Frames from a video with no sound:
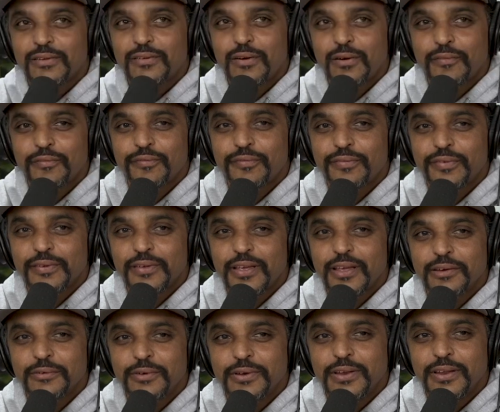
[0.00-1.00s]
don't know if
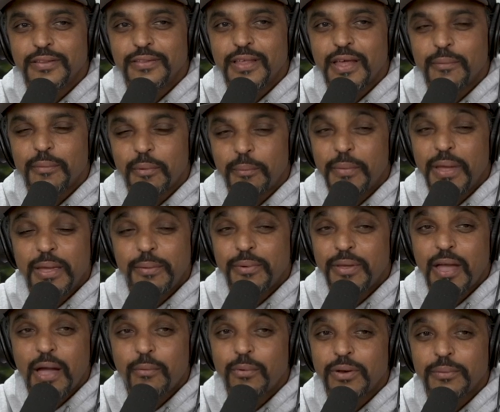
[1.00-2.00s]
Henry did that, but
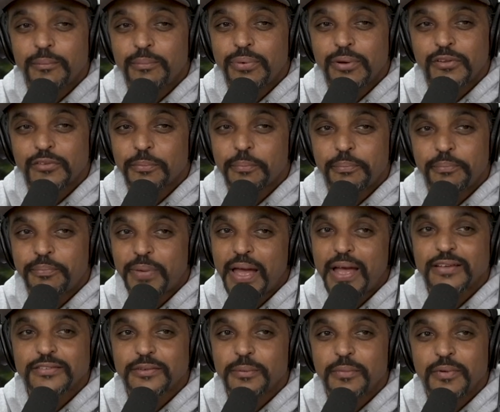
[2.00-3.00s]
maybe I wouldn't put it
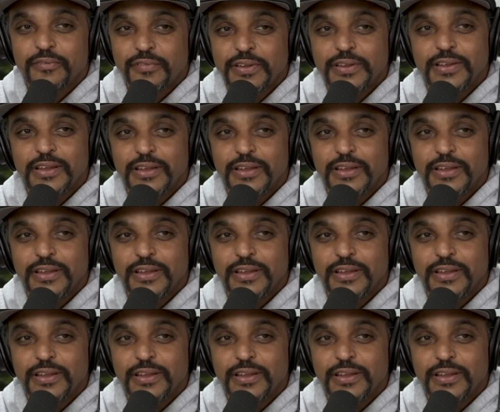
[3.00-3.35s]
past him if he